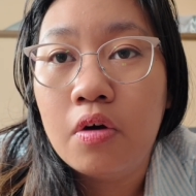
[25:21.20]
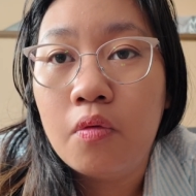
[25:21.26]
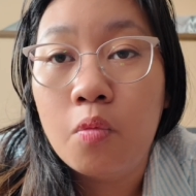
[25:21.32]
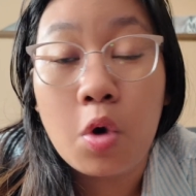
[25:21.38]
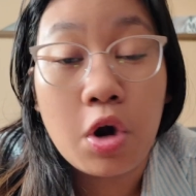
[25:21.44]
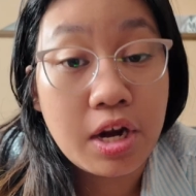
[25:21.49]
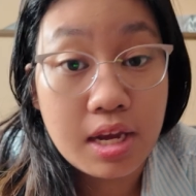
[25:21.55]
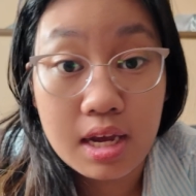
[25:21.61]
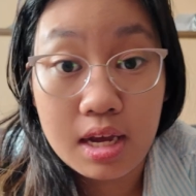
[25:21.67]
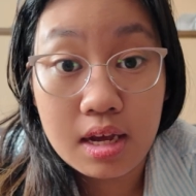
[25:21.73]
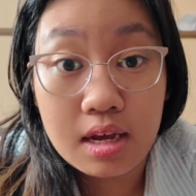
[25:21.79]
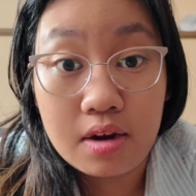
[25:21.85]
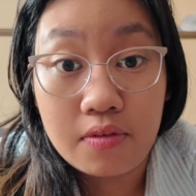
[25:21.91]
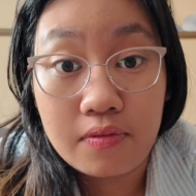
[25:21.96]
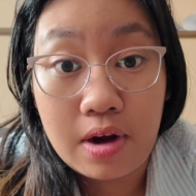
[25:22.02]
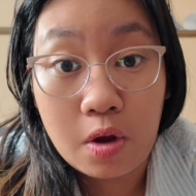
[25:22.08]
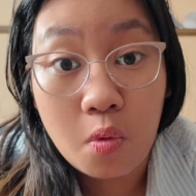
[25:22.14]
work
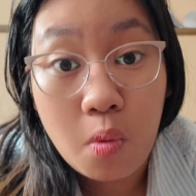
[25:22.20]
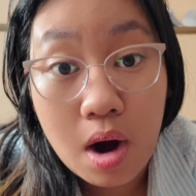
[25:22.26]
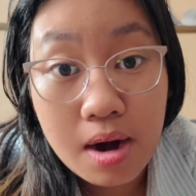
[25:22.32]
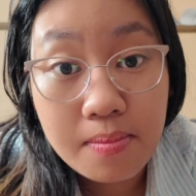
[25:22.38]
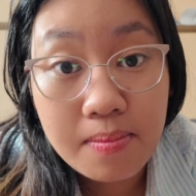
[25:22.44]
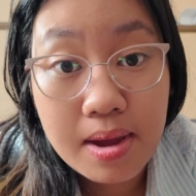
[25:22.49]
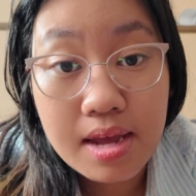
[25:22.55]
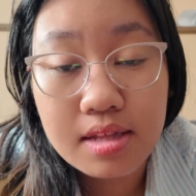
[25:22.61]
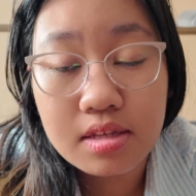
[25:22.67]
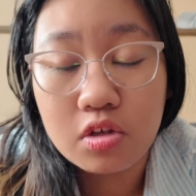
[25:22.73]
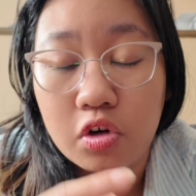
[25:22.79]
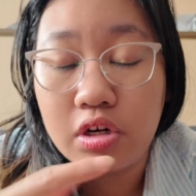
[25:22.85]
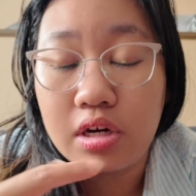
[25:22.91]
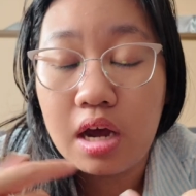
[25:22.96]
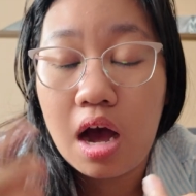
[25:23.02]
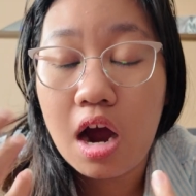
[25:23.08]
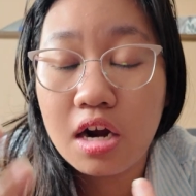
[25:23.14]
requirements
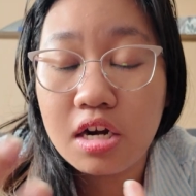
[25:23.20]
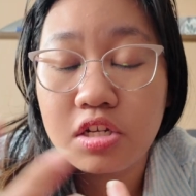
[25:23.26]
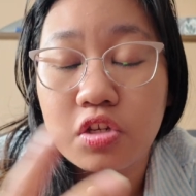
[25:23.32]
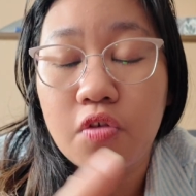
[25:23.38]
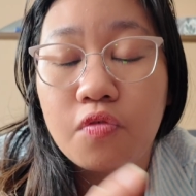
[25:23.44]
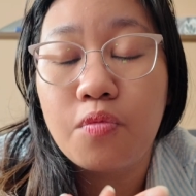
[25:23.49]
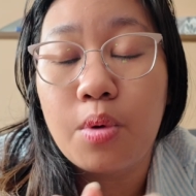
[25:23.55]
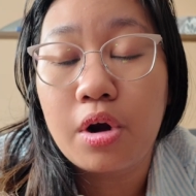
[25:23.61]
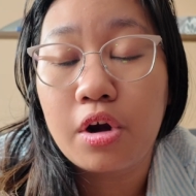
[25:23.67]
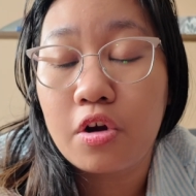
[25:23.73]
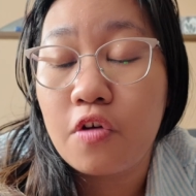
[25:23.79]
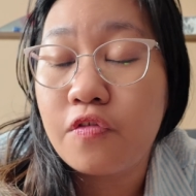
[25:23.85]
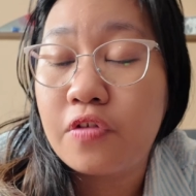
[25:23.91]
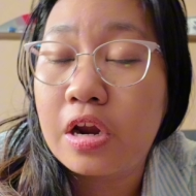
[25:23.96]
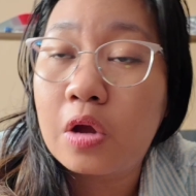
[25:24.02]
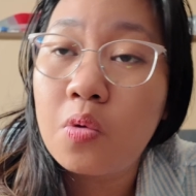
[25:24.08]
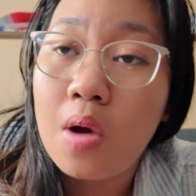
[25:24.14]
or the hours of work
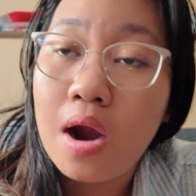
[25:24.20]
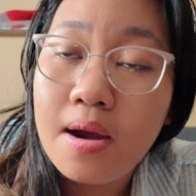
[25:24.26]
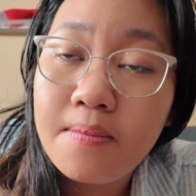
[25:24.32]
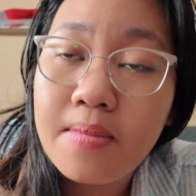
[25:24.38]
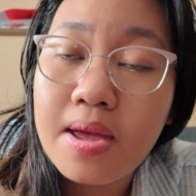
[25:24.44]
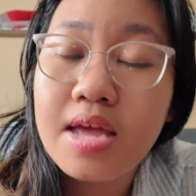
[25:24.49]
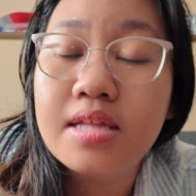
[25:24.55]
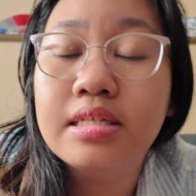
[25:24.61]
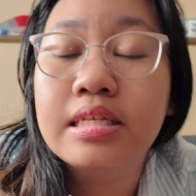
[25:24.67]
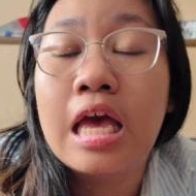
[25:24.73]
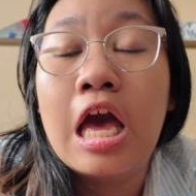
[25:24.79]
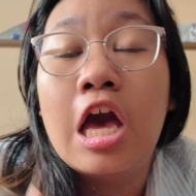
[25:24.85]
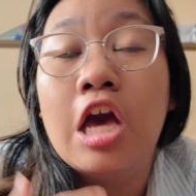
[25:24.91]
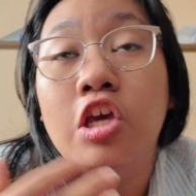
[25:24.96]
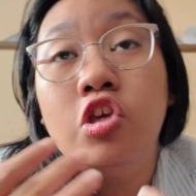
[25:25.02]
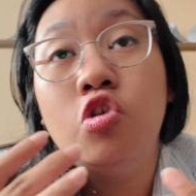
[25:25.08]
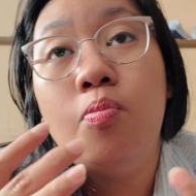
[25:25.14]
of requirements,
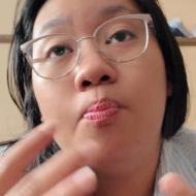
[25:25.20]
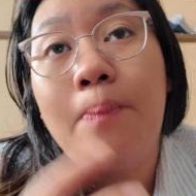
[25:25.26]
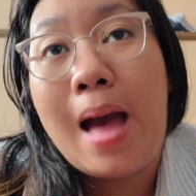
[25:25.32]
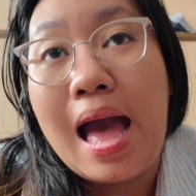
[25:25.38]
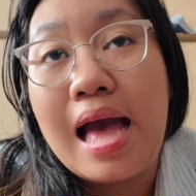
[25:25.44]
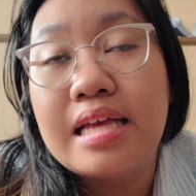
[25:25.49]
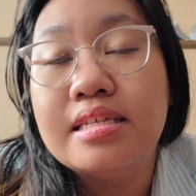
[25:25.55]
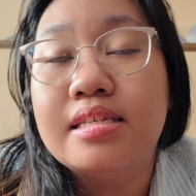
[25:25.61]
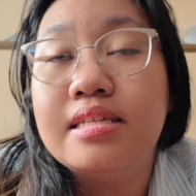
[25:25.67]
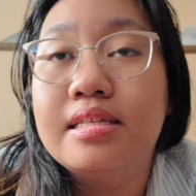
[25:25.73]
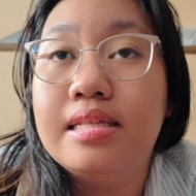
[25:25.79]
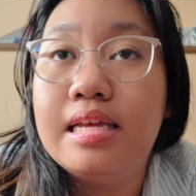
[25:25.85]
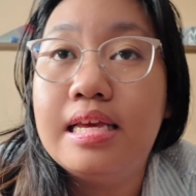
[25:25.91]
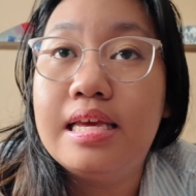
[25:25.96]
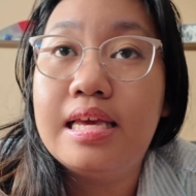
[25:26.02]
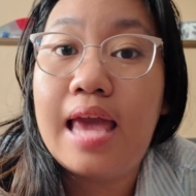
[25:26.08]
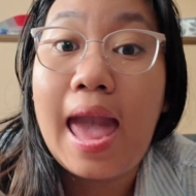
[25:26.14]
you pass
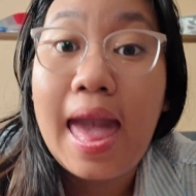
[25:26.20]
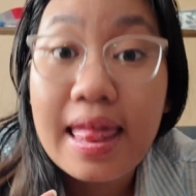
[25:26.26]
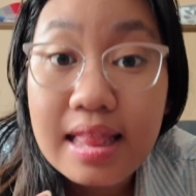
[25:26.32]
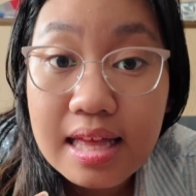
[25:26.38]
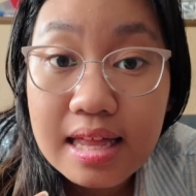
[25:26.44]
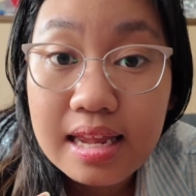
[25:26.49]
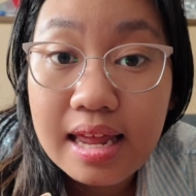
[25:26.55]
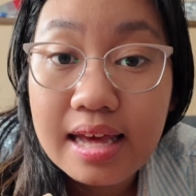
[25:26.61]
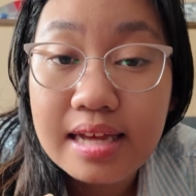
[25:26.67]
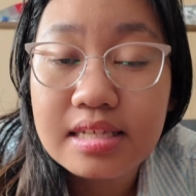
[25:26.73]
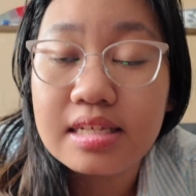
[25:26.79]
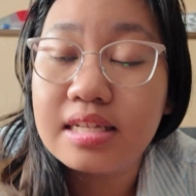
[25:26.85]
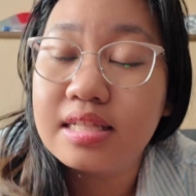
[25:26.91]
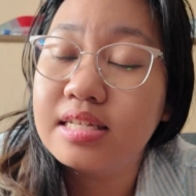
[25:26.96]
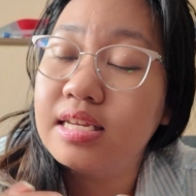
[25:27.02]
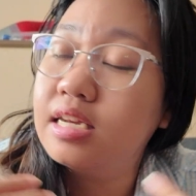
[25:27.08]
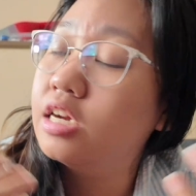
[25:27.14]
the NCLEX,
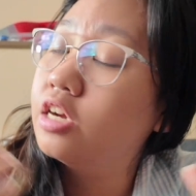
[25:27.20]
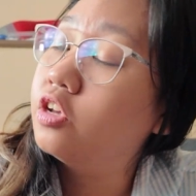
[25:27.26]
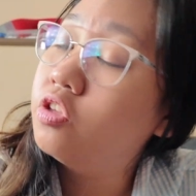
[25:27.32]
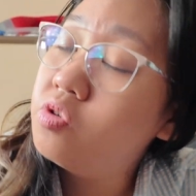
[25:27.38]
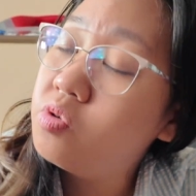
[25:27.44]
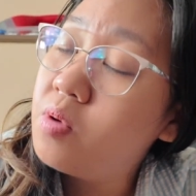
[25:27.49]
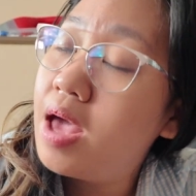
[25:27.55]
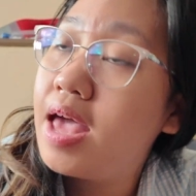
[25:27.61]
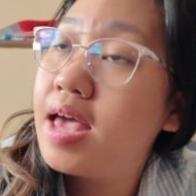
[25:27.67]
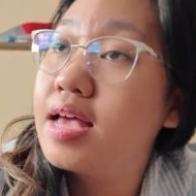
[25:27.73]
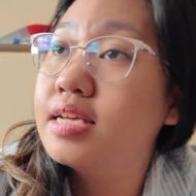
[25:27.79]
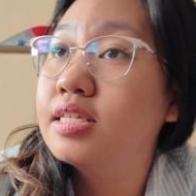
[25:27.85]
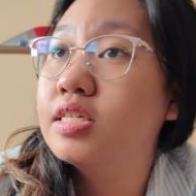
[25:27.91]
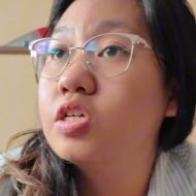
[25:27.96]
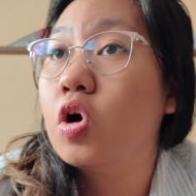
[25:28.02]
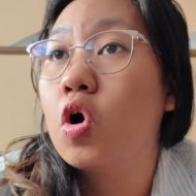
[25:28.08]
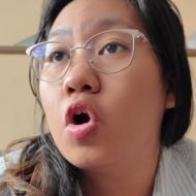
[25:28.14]
it's either
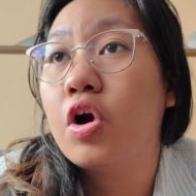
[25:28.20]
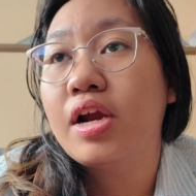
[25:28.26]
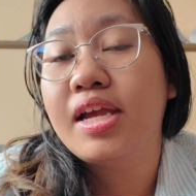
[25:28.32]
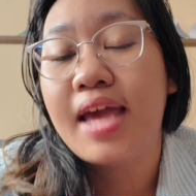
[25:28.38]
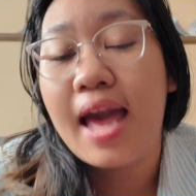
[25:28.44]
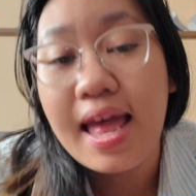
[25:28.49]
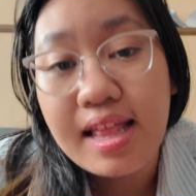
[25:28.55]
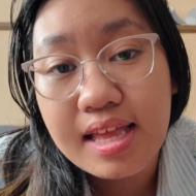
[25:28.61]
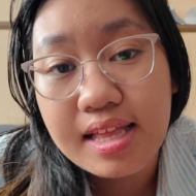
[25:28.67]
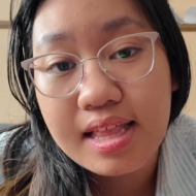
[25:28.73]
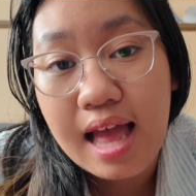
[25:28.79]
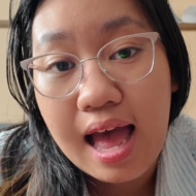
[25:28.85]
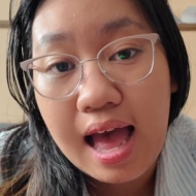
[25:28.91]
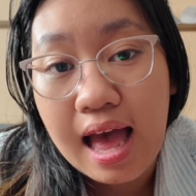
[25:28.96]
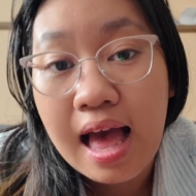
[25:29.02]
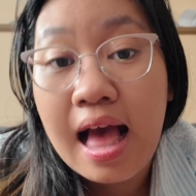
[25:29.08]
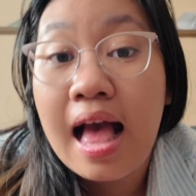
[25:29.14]
US or
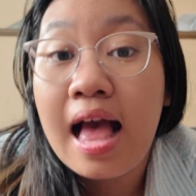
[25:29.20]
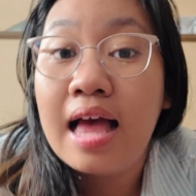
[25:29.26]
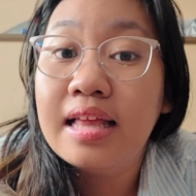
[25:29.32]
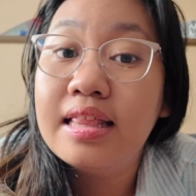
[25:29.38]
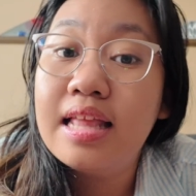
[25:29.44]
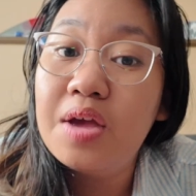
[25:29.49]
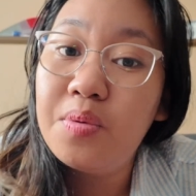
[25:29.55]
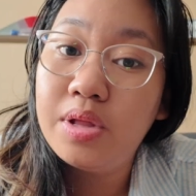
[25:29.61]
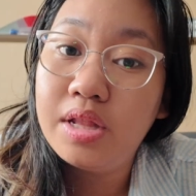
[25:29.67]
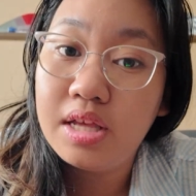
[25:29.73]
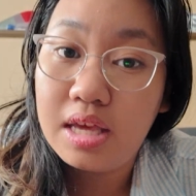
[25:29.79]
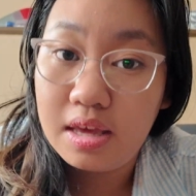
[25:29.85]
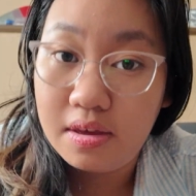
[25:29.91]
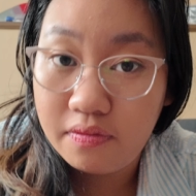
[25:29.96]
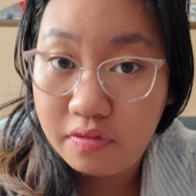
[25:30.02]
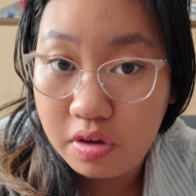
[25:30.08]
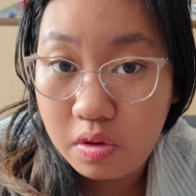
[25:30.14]
Canada, they will
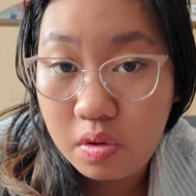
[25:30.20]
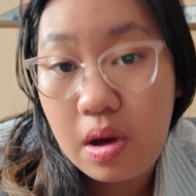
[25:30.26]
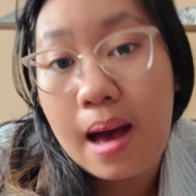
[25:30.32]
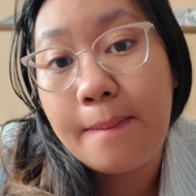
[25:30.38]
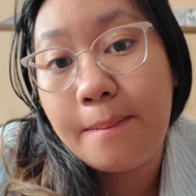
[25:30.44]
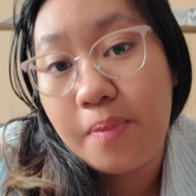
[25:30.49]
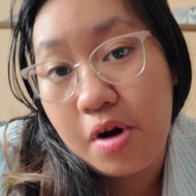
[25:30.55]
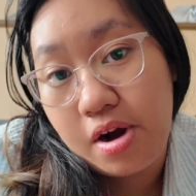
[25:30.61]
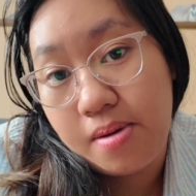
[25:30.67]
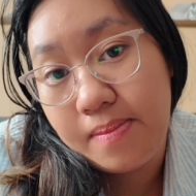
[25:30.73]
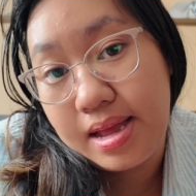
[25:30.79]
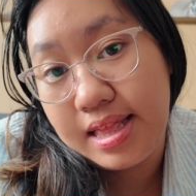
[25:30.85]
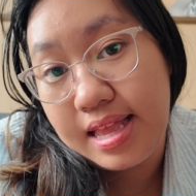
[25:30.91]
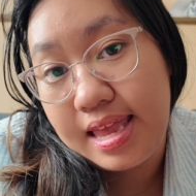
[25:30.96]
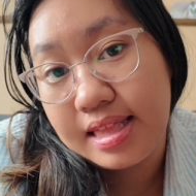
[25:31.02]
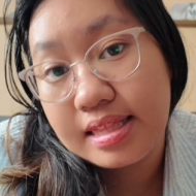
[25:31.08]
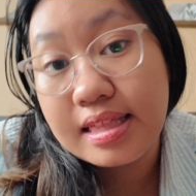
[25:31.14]
give you a
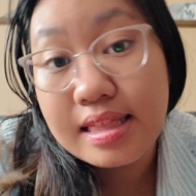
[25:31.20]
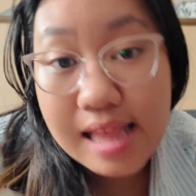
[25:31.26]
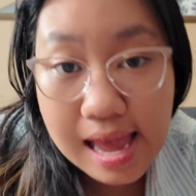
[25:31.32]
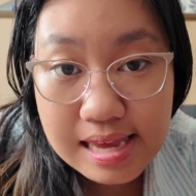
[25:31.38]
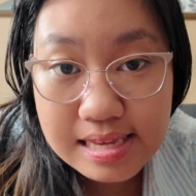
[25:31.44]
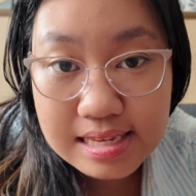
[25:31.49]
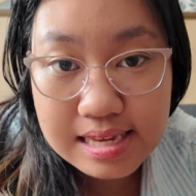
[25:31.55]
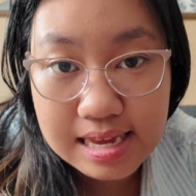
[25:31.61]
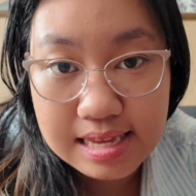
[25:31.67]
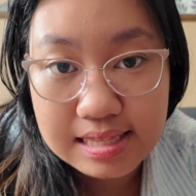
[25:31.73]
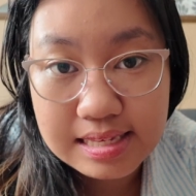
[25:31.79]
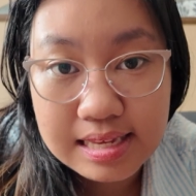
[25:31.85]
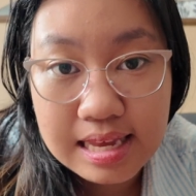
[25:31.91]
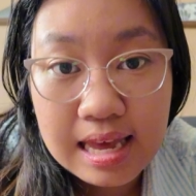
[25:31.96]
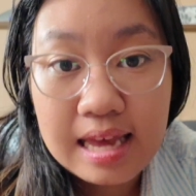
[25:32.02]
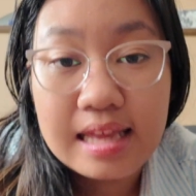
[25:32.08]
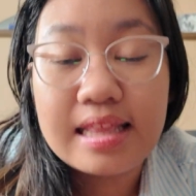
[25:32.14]
permanent
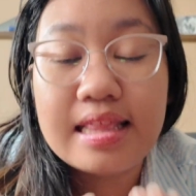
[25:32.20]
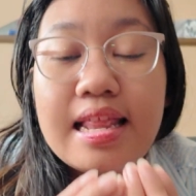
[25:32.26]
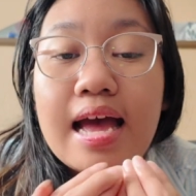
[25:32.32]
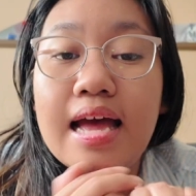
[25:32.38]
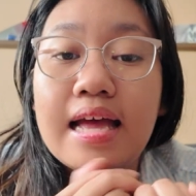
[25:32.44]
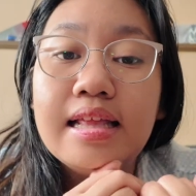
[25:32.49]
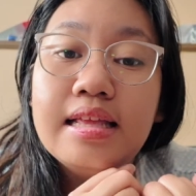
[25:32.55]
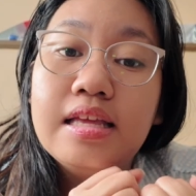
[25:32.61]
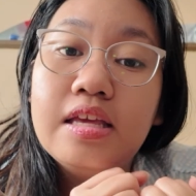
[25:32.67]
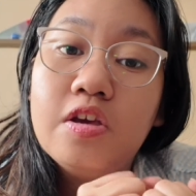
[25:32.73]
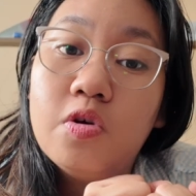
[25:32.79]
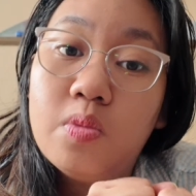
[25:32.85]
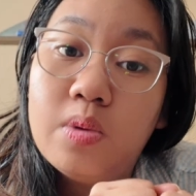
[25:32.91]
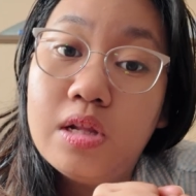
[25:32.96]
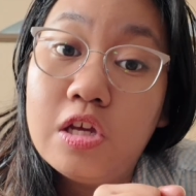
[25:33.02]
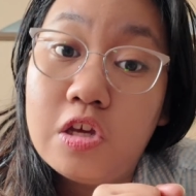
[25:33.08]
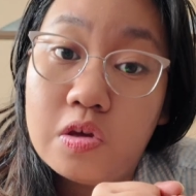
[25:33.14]
license that you
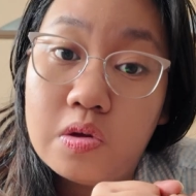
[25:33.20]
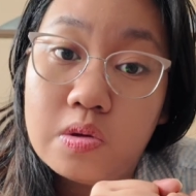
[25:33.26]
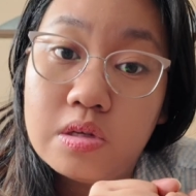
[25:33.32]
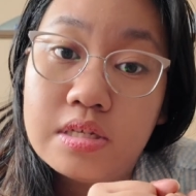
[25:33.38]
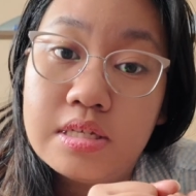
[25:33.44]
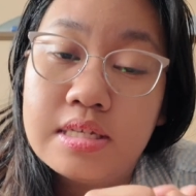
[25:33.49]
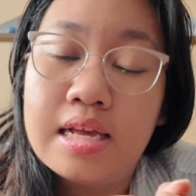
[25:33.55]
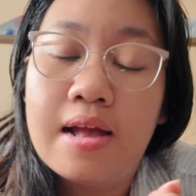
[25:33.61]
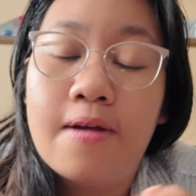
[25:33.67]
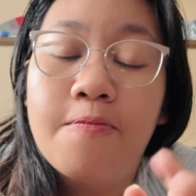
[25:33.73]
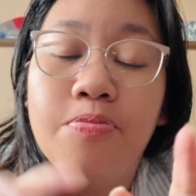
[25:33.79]
will use